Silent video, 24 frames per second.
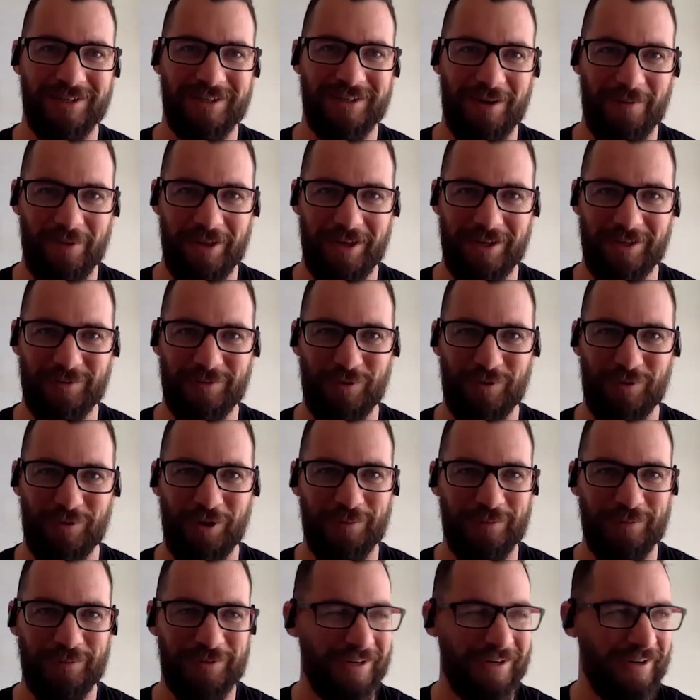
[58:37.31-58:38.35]
some of these
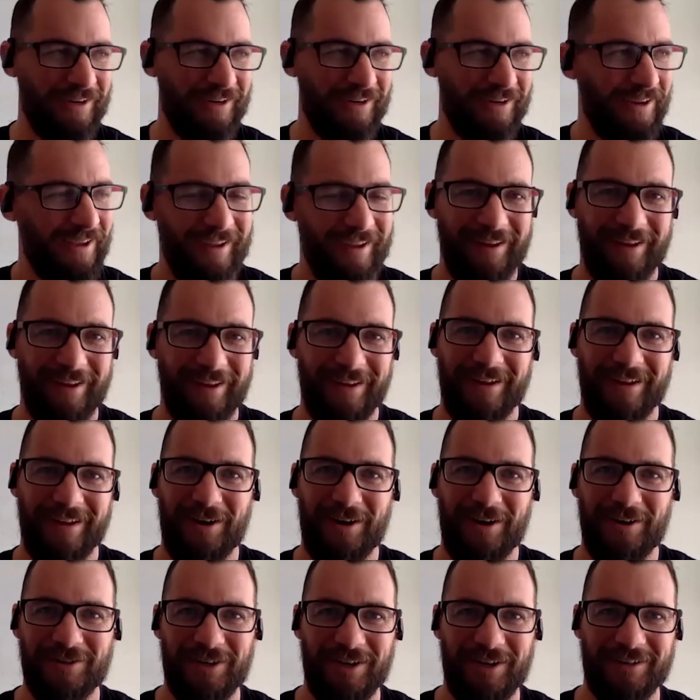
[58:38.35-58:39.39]
rooms and you
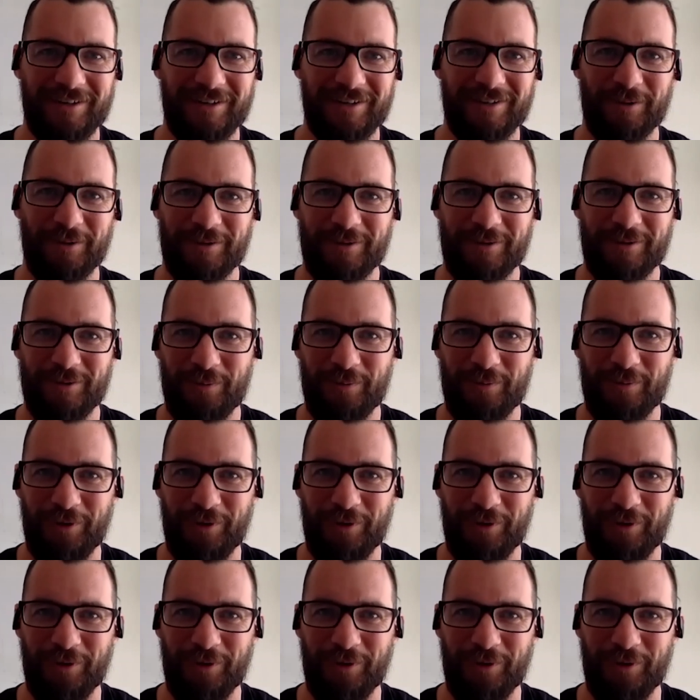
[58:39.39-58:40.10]
know, it's like talking to a